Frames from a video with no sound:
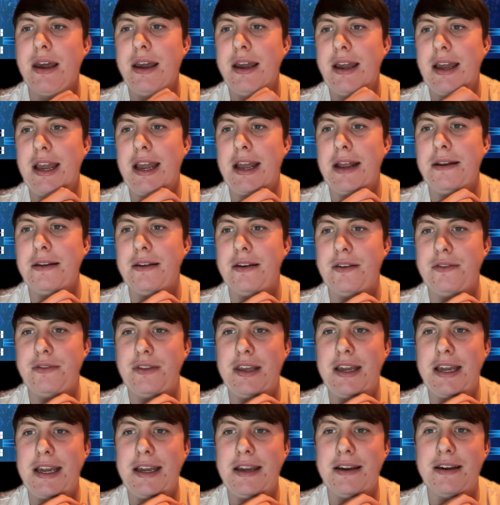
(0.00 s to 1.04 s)
in
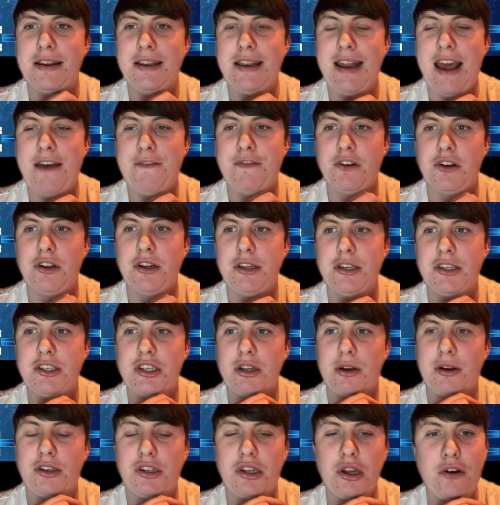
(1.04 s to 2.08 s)
the Netherlands.
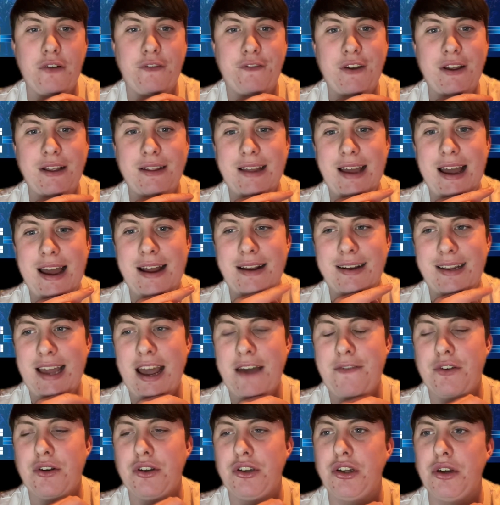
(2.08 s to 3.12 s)
So I do think that
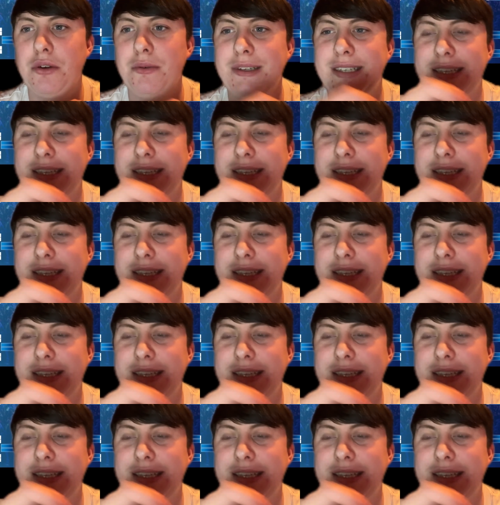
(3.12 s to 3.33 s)
Kevin Duets